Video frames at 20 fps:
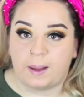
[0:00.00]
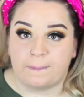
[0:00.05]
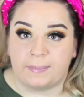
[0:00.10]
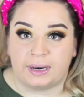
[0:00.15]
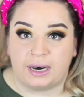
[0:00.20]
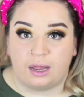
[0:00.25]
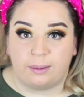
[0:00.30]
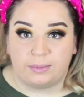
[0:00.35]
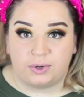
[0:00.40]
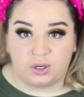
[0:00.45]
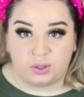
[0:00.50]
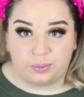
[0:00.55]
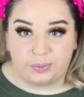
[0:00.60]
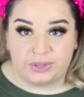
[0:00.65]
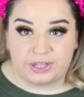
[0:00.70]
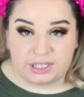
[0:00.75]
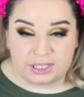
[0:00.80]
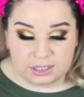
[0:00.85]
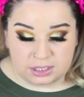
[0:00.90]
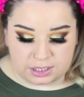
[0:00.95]
But now I'm gonna go with
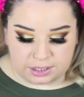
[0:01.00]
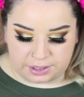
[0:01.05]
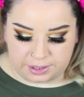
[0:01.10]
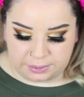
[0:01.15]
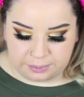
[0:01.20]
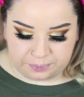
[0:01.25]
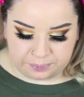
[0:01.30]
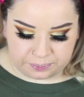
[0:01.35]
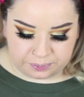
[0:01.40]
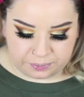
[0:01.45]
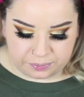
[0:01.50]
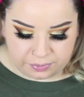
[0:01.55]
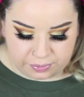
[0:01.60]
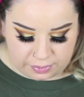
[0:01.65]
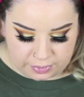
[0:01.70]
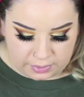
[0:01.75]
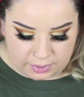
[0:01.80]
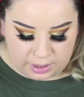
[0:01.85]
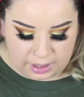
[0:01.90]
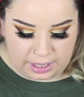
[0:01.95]
the concealer,
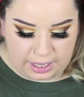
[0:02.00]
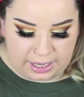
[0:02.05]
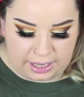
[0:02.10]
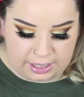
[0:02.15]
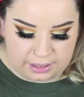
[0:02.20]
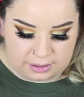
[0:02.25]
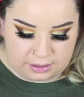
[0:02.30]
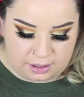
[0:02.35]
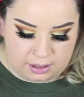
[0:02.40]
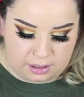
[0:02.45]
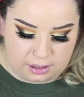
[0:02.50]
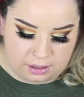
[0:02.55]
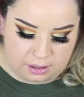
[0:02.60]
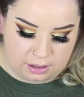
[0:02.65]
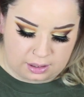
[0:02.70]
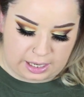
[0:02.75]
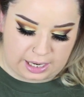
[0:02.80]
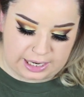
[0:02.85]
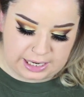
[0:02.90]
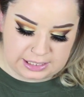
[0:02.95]
and
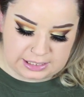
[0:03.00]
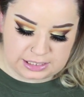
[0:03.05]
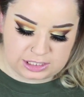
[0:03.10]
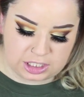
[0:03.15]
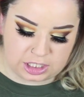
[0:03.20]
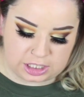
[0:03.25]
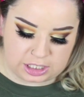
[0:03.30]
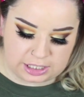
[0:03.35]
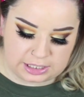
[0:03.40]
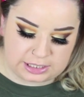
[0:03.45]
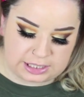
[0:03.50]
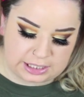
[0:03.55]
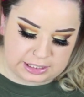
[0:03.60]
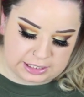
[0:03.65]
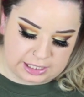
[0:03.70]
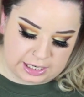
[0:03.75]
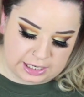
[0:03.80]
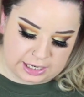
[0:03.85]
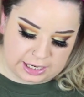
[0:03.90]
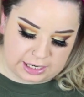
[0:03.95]
I guess it's a good thing
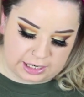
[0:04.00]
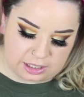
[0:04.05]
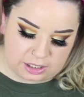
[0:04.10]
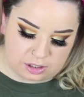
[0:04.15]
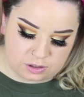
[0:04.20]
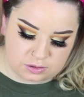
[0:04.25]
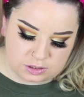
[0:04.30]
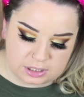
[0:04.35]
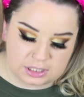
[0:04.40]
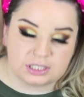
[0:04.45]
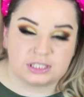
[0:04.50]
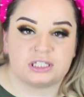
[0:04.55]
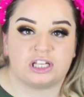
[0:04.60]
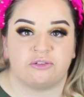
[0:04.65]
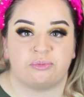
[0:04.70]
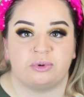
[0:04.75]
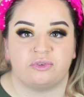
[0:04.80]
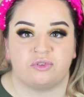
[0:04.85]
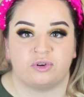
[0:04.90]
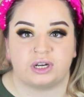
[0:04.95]
that I kind of used this
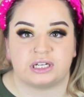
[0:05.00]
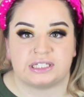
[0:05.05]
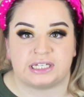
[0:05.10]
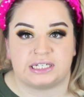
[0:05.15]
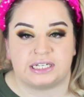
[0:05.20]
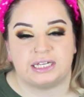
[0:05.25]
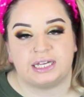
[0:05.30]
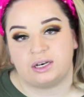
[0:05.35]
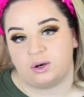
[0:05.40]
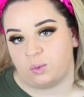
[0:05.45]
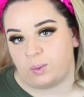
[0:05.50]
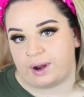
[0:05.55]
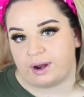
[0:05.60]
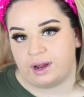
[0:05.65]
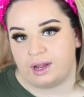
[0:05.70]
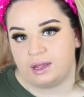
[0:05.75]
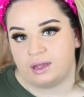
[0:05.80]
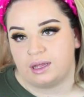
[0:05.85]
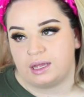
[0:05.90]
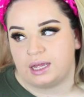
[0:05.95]
stuff before because I did get to wear
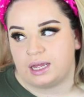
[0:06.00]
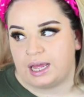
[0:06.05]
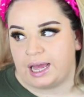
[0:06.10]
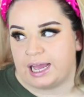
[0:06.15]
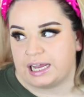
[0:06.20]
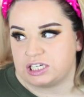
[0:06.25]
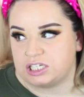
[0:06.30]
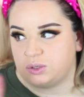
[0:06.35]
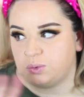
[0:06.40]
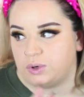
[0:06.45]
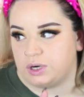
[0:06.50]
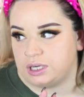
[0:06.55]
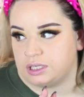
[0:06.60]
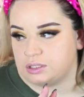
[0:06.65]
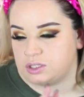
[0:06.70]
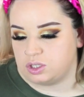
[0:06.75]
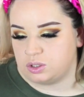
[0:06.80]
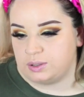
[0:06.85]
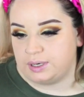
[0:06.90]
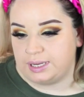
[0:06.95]
it. I actually wore
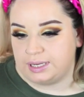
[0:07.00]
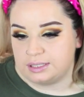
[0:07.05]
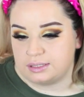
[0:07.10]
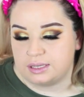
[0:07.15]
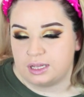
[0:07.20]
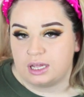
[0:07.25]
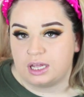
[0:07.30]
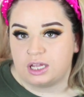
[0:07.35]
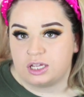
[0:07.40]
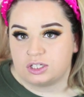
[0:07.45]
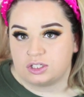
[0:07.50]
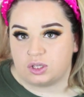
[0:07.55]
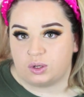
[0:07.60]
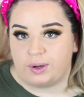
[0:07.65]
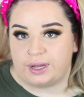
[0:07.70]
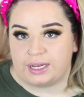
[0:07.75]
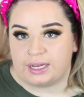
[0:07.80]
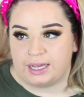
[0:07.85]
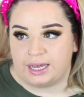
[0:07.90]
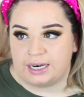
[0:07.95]
it 2 days, so
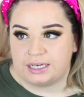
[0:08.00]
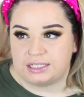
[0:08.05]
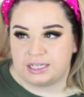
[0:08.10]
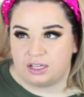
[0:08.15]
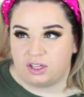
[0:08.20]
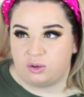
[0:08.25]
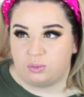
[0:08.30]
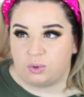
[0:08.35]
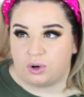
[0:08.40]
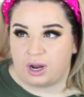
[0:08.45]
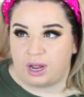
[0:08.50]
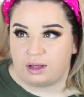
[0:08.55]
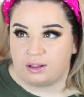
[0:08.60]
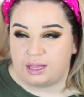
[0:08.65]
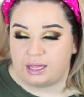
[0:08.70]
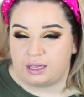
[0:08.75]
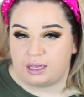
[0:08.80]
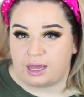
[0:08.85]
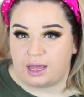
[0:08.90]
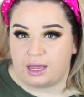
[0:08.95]
I can kind of tell you more how
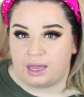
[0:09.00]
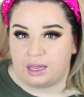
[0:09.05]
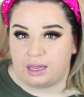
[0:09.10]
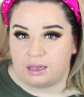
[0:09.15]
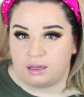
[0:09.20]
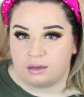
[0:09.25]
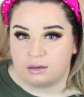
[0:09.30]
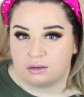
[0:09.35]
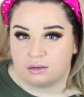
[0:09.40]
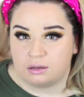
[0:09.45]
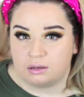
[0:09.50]
like I